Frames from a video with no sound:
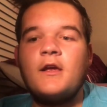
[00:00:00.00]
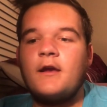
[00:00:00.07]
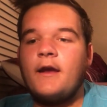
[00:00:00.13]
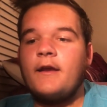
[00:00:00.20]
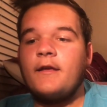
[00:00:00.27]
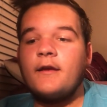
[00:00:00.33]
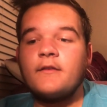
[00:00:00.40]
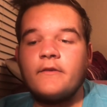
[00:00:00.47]

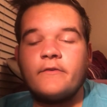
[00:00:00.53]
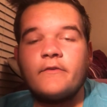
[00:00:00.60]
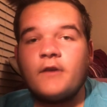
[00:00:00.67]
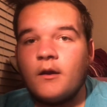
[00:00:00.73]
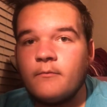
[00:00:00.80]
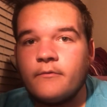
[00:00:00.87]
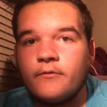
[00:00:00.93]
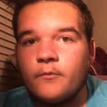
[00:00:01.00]
And again, this is
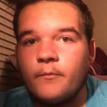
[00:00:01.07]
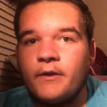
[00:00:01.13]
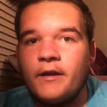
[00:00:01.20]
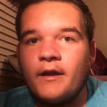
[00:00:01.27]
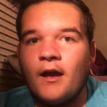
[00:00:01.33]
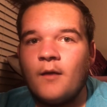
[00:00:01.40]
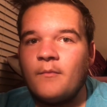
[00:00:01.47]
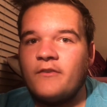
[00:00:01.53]
coming from
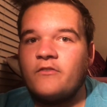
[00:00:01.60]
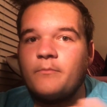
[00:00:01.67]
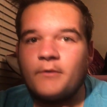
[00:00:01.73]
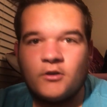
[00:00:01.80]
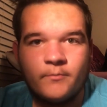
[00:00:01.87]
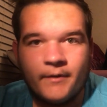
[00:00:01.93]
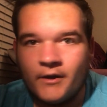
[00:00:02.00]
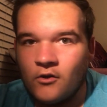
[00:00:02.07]
me. I'm a
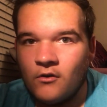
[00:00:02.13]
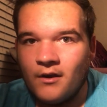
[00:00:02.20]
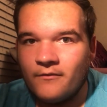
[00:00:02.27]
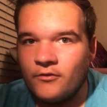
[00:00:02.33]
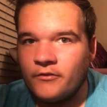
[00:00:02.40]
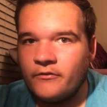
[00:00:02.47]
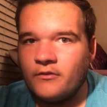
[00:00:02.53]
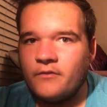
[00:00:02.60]
spinnerbait
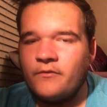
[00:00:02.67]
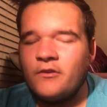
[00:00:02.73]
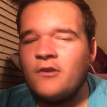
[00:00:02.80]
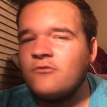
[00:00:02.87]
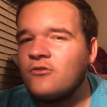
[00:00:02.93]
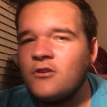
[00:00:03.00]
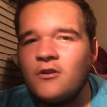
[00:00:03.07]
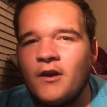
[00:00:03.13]
lover, so if you
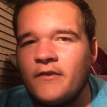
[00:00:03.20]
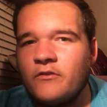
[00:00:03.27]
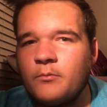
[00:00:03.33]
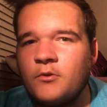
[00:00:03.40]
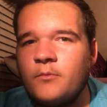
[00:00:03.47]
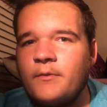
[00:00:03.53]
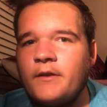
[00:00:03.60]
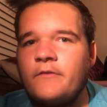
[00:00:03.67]
don't really like
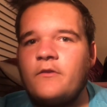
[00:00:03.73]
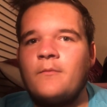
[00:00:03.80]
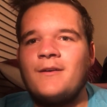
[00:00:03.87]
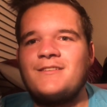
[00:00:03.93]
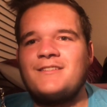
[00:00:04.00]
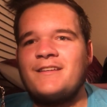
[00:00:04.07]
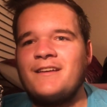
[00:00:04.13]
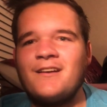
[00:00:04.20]
spinnerbaits, you
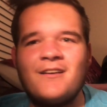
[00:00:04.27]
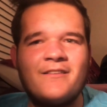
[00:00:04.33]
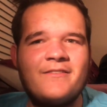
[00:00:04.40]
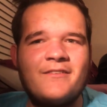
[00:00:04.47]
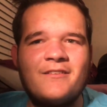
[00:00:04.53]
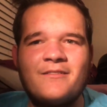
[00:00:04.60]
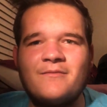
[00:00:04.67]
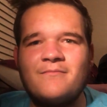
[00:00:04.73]
might say, oh, it's
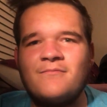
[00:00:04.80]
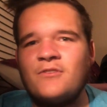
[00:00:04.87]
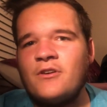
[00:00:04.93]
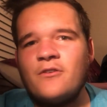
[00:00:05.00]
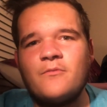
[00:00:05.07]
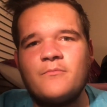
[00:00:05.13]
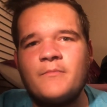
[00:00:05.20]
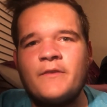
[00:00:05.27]
a, you
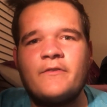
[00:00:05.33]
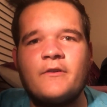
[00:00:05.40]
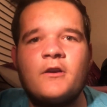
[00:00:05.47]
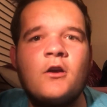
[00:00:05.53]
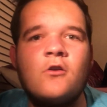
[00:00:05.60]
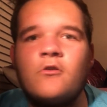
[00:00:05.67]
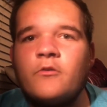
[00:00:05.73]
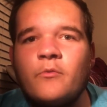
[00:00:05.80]
know, it's a
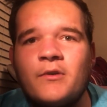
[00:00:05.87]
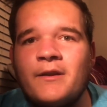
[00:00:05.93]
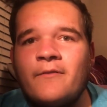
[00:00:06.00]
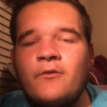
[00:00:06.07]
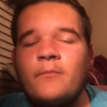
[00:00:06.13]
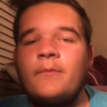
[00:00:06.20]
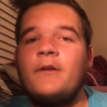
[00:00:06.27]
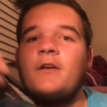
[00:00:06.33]
color,
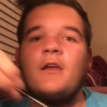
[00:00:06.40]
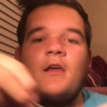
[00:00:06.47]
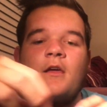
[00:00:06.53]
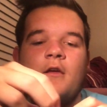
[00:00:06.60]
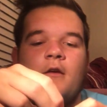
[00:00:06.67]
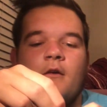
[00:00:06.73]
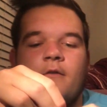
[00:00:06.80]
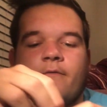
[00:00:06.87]
whatever. But
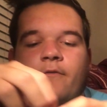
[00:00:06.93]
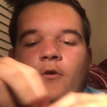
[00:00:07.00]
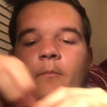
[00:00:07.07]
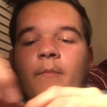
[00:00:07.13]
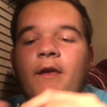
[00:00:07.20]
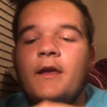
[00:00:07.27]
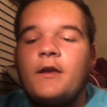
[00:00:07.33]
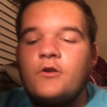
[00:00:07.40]
for
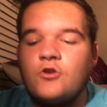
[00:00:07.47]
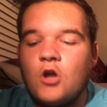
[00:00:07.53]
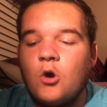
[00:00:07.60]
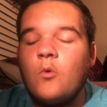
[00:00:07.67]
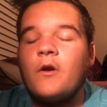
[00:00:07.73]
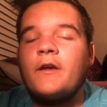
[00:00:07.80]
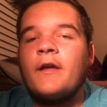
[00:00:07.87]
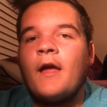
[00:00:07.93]
me,
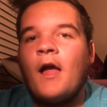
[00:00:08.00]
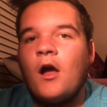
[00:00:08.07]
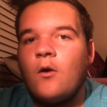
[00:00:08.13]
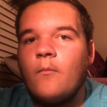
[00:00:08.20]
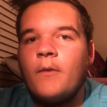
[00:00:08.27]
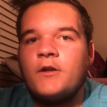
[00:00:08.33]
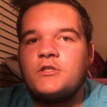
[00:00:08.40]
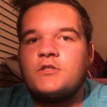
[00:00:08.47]
knowing how
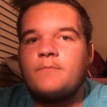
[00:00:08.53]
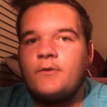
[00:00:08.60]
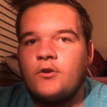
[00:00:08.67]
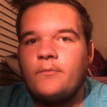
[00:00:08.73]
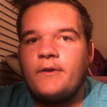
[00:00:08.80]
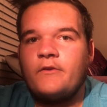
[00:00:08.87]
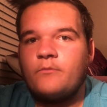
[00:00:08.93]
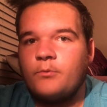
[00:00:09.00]
much
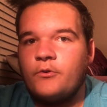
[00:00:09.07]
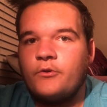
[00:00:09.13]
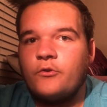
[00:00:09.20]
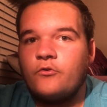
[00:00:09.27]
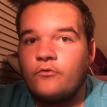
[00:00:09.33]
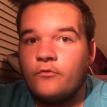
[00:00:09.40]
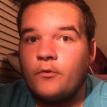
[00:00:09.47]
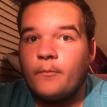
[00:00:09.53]
spinnerbaits
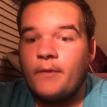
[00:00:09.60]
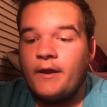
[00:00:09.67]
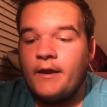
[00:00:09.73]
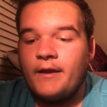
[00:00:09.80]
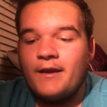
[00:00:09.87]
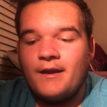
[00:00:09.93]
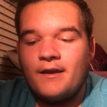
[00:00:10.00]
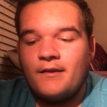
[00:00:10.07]
produce for
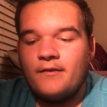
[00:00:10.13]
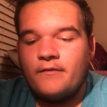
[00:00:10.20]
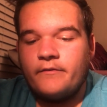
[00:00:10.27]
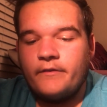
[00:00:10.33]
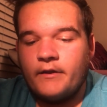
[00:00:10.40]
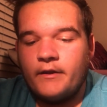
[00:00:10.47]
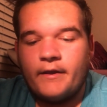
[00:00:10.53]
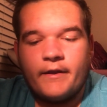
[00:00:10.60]
me,
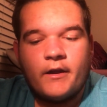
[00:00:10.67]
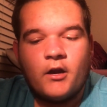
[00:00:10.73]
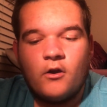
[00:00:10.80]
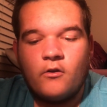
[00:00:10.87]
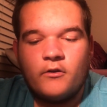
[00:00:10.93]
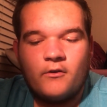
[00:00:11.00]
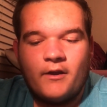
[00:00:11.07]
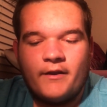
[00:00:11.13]
seeing a
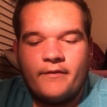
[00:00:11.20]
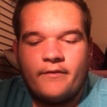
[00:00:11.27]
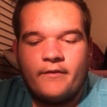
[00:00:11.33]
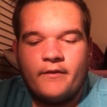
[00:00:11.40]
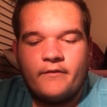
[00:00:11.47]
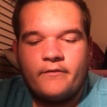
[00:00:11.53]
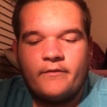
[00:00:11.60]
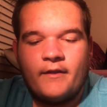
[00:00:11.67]
color like
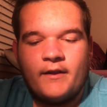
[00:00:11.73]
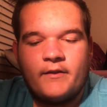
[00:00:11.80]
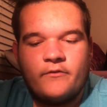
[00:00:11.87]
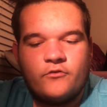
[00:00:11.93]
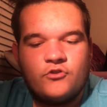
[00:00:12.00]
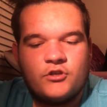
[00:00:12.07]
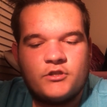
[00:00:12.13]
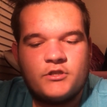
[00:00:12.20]
this that
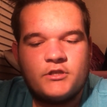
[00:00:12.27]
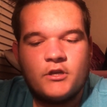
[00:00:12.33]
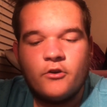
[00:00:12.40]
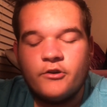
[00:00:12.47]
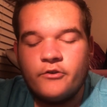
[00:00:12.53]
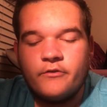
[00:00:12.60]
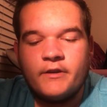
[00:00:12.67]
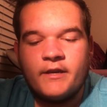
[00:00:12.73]
is just so
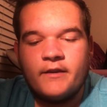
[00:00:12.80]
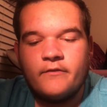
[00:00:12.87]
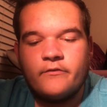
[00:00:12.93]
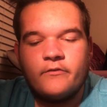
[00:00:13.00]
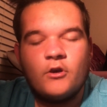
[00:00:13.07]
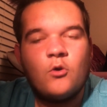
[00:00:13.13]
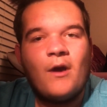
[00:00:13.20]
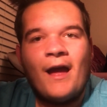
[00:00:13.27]
unique,
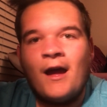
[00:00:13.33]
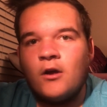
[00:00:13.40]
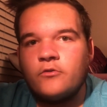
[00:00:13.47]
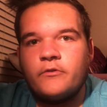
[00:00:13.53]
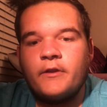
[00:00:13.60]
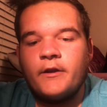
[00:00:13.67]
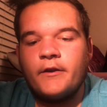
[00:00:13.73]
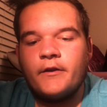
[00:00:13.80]
so
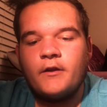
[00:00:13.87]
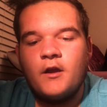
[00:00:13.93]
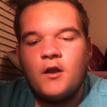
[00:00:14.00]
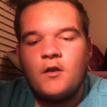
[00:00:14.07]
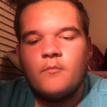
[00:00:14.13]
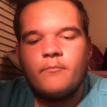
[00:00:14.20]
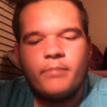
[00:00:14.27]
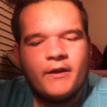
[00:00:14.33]
out there,
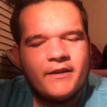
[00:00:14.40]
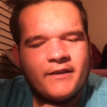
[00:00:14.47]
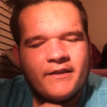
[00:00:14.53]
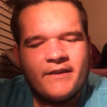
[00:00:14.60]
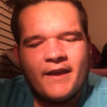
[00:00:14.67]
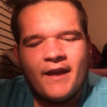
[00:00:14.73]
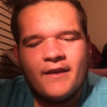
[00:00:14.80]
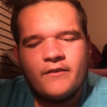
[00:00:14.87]
but
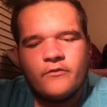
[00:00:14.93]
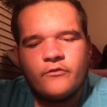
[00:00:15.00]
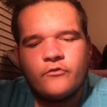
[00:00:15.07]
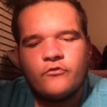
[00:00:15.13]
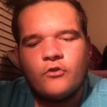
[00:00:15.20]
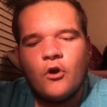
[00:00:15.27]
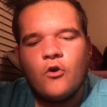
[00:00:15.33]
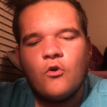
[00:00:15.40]
yet
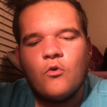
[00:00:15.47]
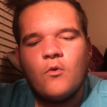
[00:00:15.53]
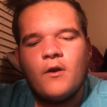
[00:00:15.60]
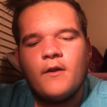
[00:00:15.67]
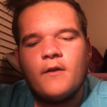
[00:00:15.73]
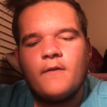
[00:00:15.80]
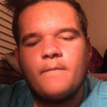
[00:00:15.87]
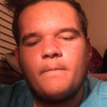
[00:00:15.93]
so
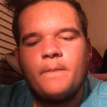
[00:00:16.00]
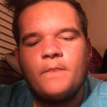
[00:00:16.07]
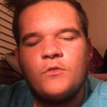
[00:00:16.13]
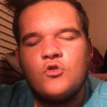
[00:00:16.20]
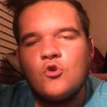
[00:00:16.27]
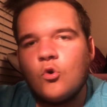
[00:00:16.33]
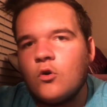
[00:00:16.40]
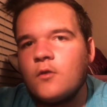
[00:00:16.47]

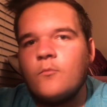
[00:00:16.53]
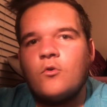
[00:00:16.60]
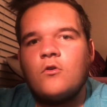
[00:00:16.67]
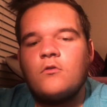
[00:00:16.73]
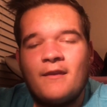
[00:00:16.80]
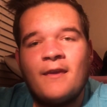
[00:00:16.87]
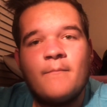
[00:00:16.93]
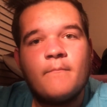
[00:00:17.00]

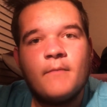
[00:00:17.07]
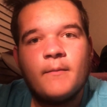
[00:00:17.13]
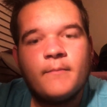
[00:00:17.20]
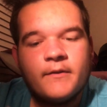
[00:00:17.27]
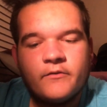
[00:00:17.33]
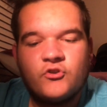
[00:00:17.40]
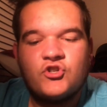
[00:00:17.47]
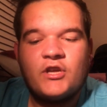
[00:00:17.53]
normal. It
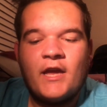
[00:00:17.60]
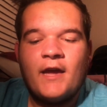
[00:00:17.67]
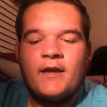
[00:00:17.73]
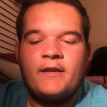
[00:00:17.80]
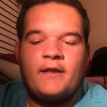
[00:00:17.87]
mimics shad.